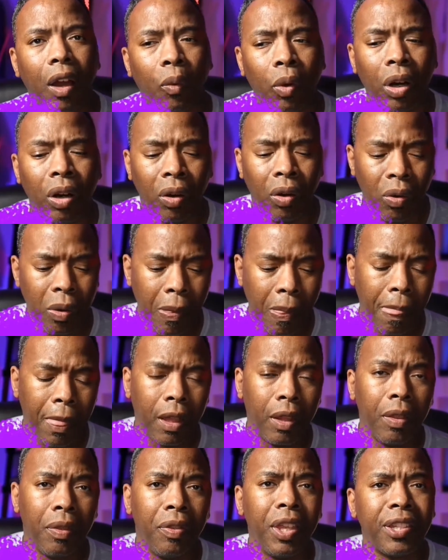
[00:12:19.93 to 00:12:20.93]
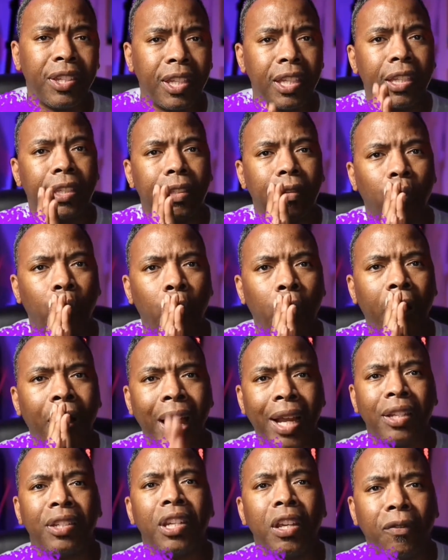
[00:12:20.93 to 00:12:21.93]
Well, this is
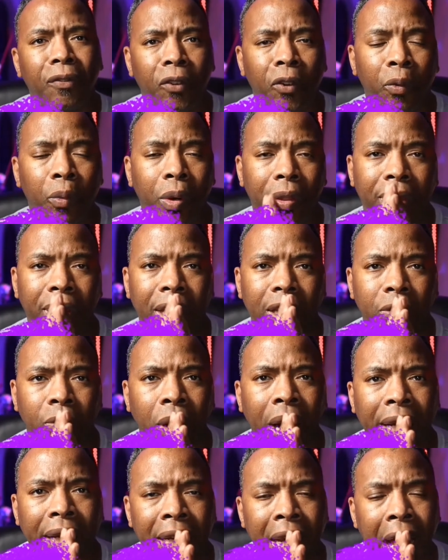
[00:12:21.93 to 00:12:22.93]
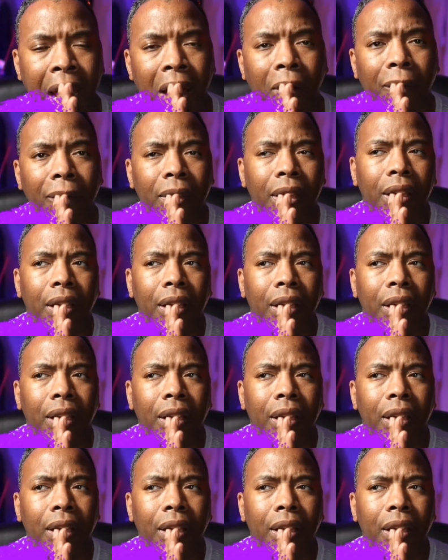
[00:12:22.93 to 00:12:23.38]
where I differ with this right now.